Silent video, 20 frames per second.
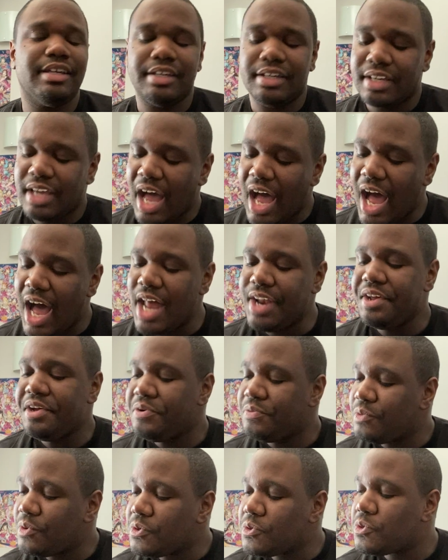
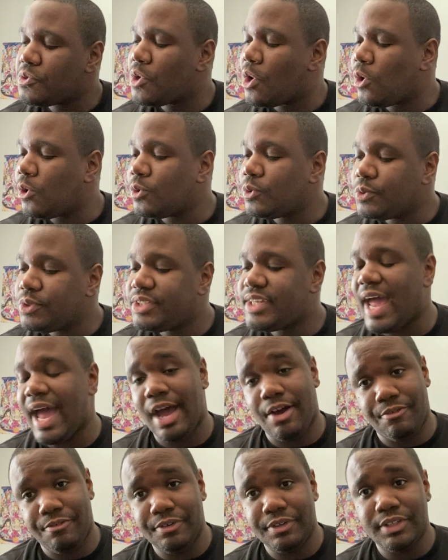Kanna will go
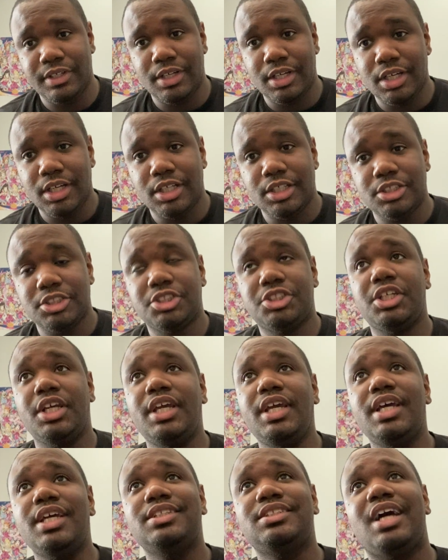down.
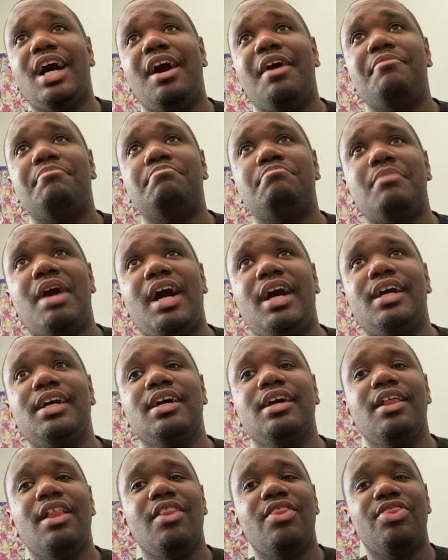She is
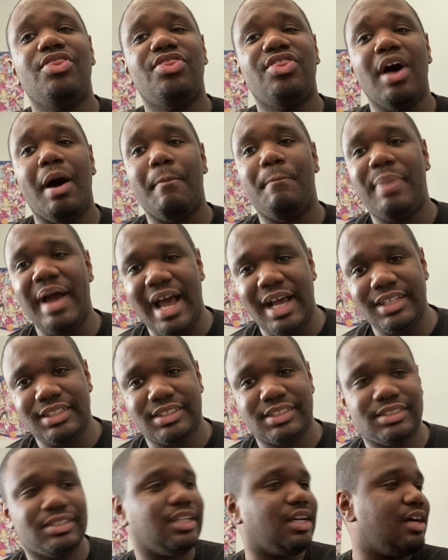among the
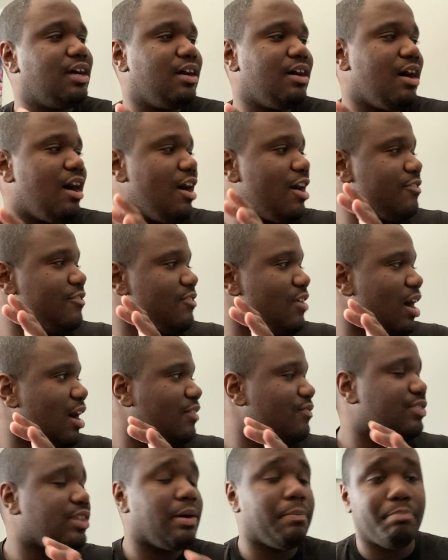best
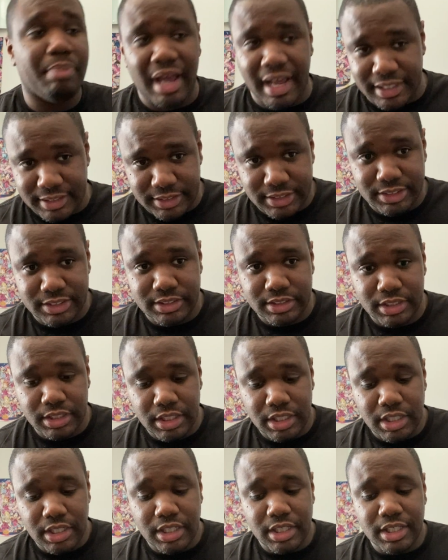of the best.
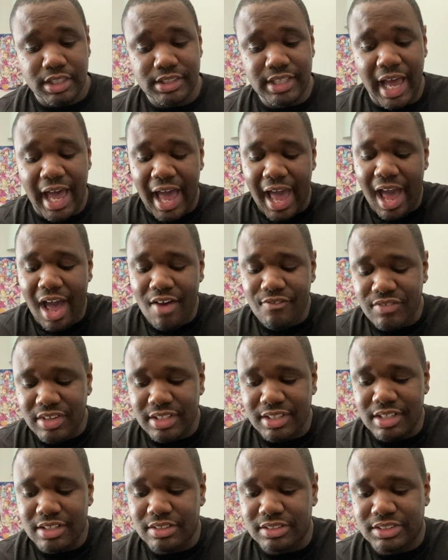To have a
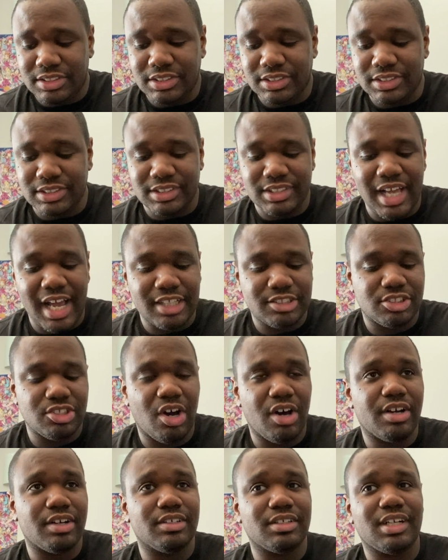little sister /
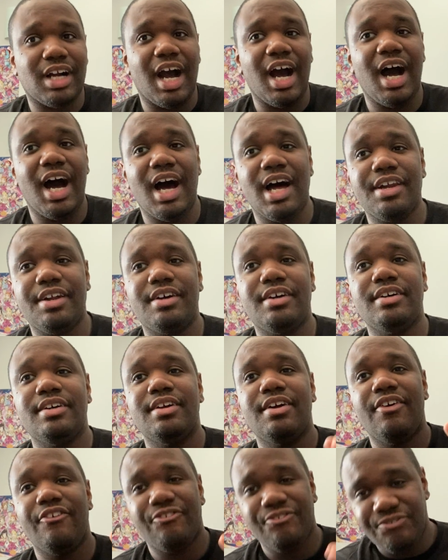daughter, Kanna
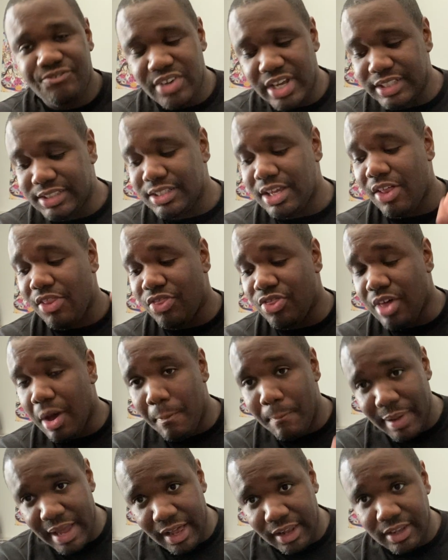fits the
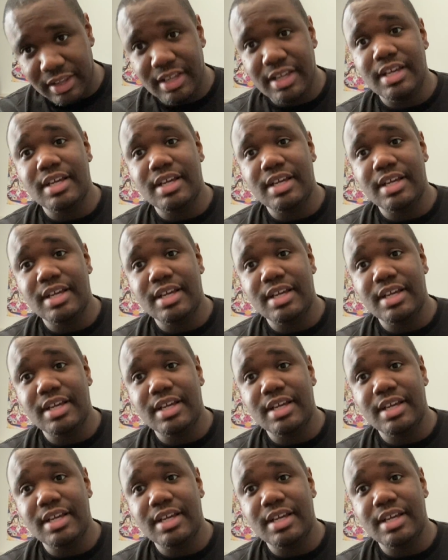bill.